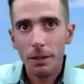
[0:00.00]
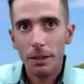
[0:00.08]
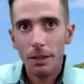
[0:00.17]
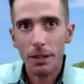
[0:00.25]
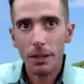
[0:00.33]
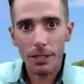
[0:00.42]

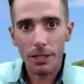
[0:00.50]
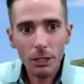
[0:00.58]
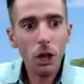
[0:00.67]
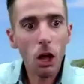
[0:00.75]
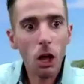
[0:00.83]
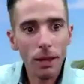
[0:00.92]
Because I
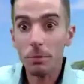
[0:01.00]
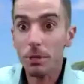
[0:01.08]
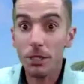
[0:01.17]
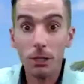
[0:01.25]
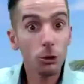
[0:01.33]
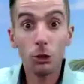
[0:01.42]
saw them
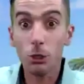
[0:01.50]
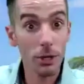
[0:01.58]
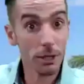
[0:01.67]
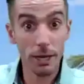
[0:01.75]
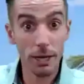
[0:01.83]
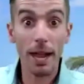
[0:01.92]
still do
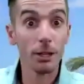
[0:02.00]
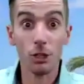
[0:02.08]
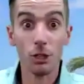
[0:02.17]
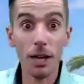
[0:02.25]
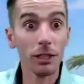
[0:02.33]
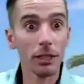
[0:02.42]
as like
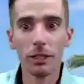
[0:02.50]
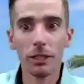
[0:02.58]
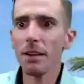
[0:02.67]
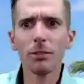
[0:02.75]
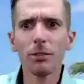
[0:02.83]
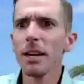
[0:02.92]
angelic,
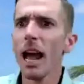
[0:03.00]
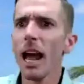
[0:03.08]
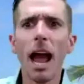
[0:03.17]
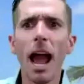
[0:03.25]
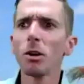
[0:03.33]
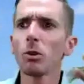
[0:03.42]
not for,
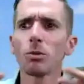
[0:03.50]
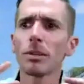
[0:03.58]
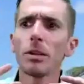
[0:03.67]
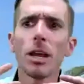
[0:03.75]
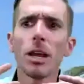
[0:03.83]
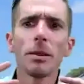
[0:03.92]
I don't,
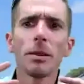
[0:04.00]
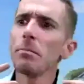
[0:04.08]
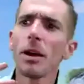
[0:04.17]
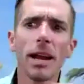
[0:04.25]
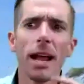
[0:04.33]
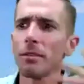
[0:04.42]
they
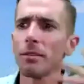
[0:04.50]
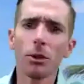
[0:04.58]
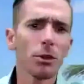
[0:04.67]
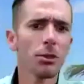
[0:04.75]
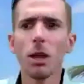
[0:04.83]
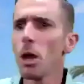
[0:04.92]
might have
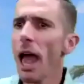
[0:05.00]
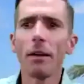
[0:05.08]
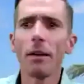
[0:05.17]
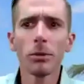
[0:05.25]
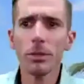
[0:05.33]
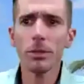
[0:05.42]
other things.
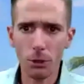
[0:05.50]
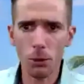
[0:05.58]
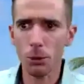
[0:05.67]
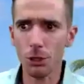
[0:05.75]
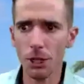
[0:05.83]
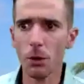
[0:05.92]
Everyone's got their
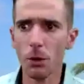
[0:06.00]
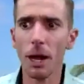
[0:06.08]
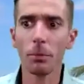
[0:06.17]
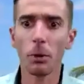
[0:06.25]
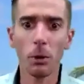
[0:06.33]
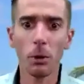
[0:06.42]
own shit going
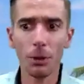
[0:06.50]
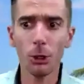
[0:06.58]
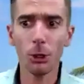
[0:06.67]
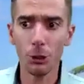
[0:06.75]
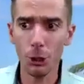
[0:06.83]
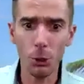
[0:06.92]
on, but what they're
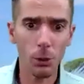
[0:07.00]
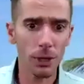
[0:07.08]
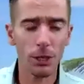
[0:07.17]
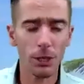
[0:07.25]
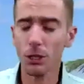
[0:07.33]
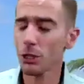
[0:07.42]
doing
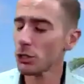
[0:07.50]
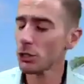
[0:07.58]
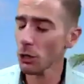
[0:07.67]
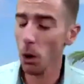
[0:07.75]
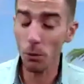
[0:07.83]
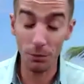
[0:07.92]
is
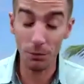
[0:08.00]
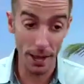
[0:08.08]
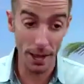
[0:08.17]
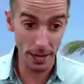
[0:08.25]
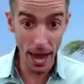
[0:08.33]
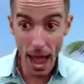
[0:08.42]
so
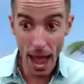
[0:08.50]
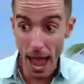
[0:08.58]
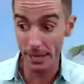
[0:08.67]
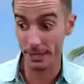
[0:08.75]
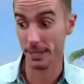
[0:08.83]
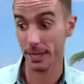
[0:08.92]

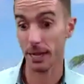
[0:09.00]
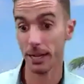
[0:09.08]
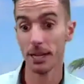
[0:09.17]
fantastic.